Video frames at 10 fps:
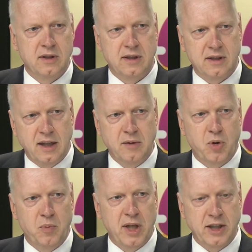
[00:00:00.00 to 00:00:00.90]
the study
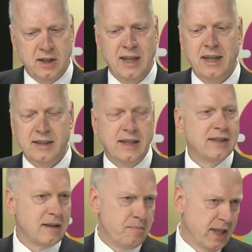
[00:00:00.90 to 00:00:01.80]
population, then
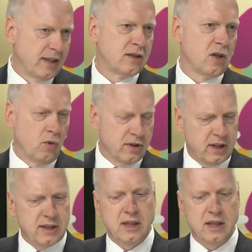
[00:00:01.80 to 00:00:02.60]
it's a mix. So this